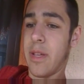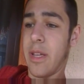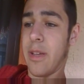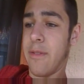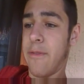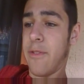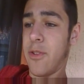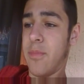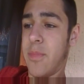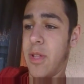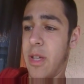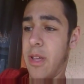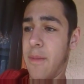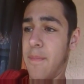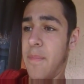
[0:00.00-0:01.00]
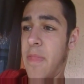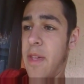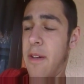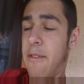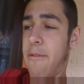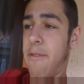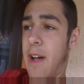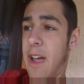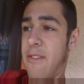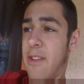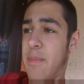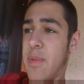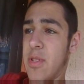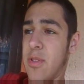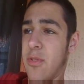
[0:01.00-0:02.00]
Like, I'd film like
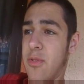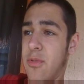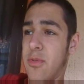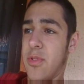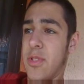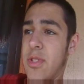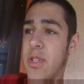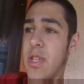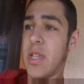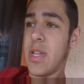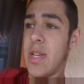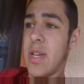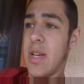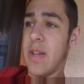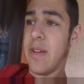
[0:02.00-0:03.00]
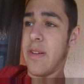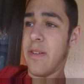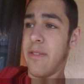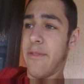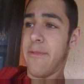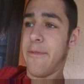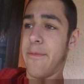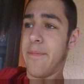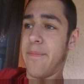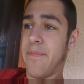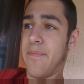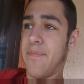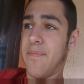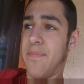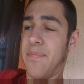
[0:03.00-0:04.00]
5 episodes of
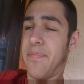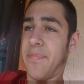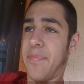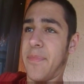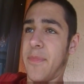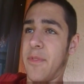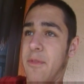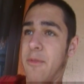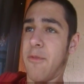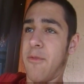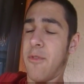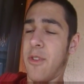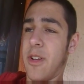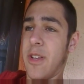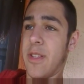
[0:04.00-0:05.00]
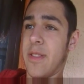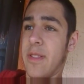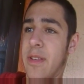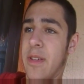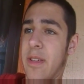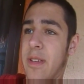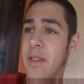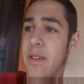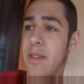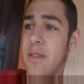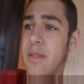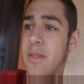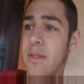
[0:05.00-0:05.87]
friggin' like,